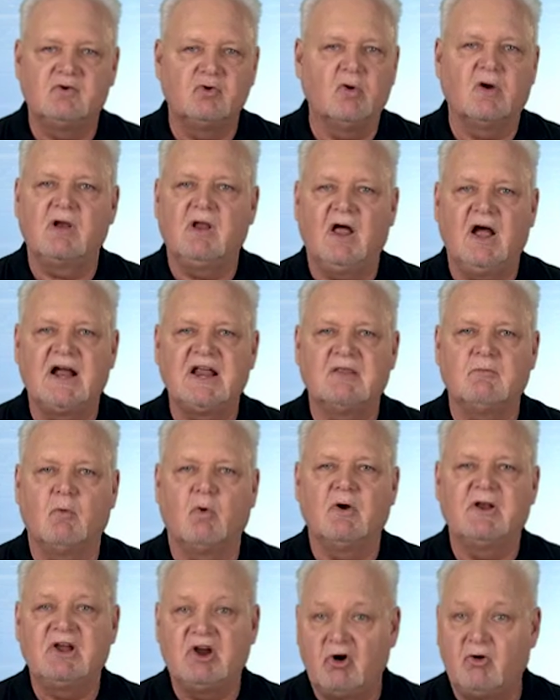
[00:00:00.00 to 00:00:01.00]
2 o'clock in the
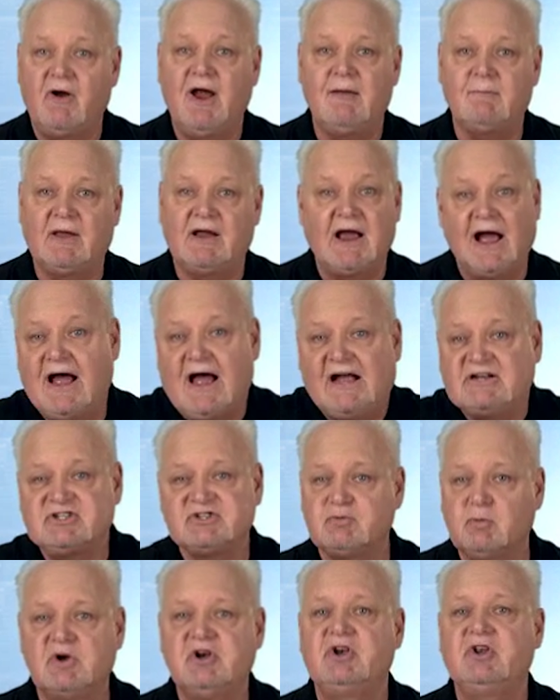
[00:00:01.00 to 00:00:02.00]
morning cramming. I
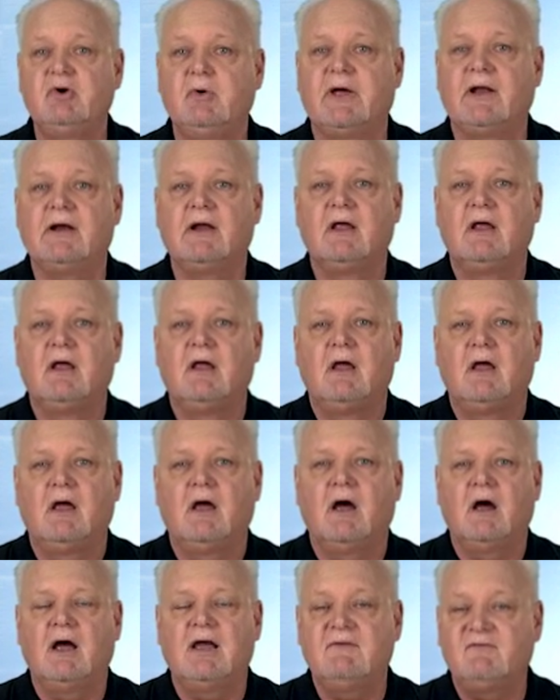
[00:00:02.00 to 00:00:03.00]
just wouldn't do it.
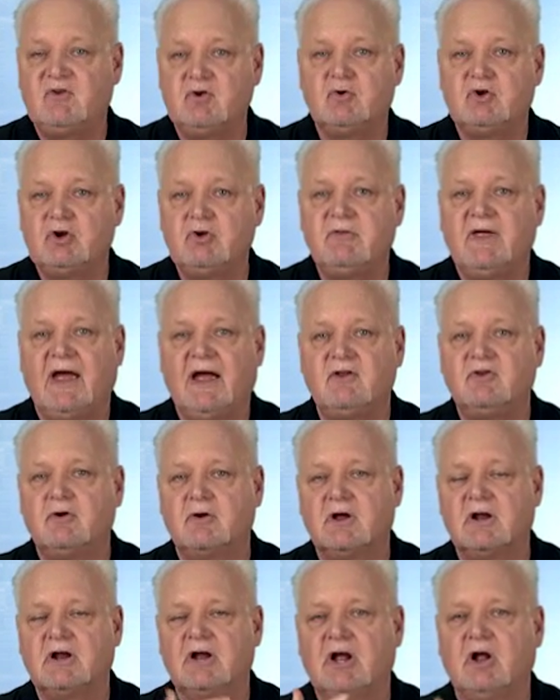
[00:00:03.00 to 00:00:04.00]
If you do that,
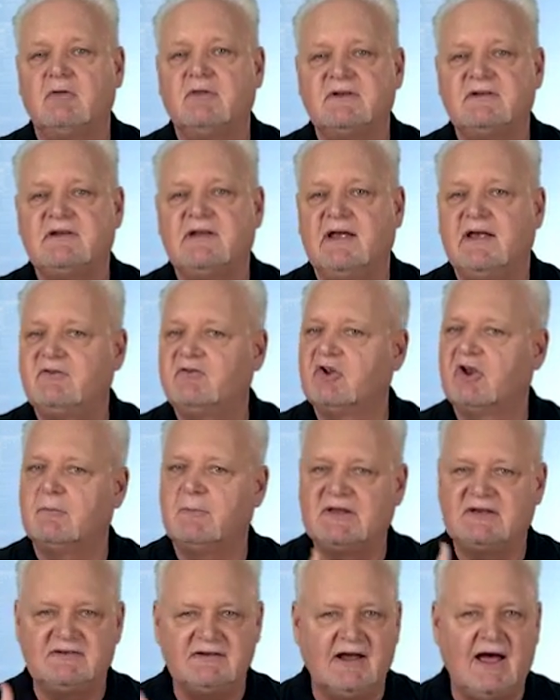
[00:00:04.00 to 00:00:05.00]
you're going to go to the test, you're going
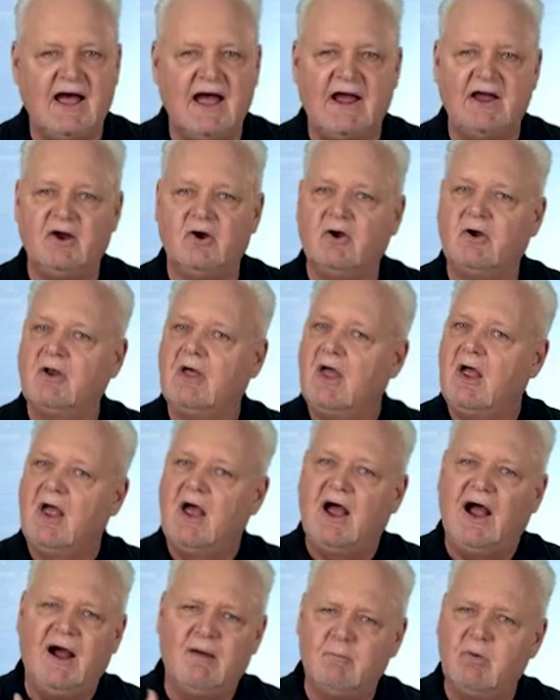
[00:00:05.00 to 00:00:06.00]
to be tired.
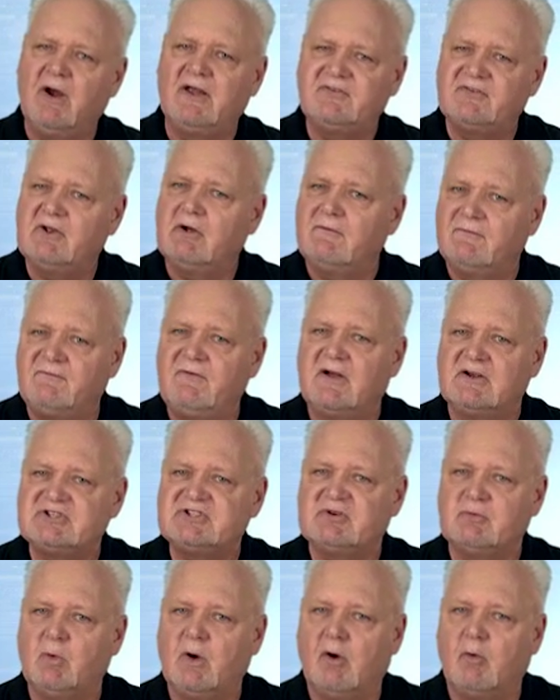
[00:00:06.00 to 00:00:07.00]
Our brains don't
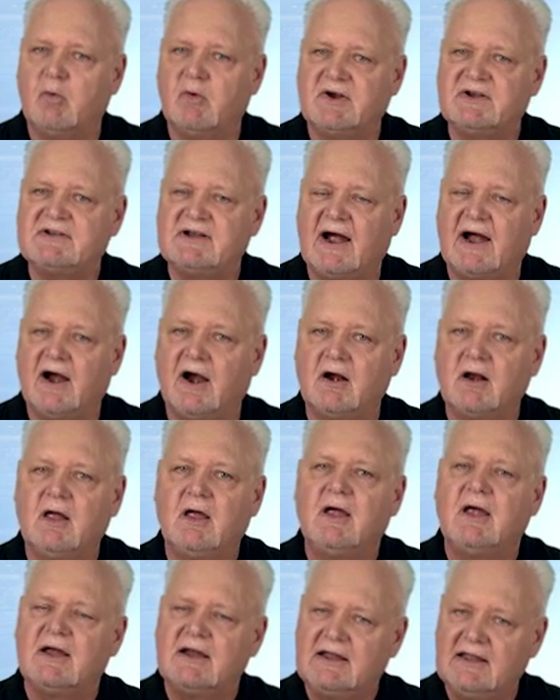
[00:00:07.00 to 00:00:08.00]
function well when we're tired.
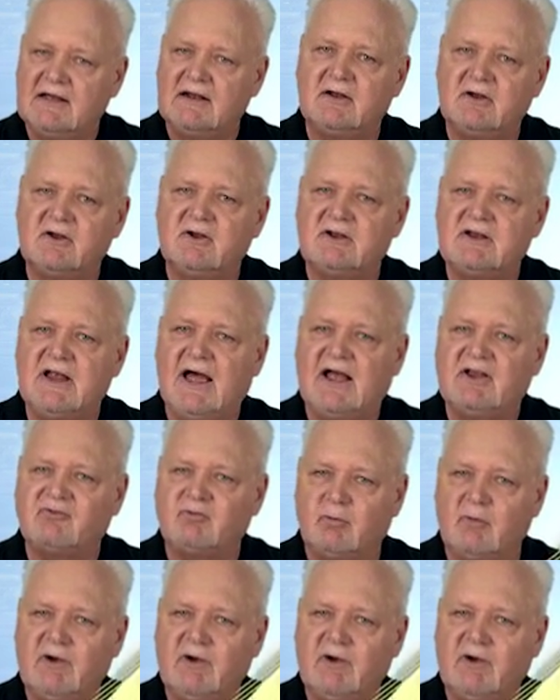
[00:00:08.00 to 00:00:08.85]
Get a good night's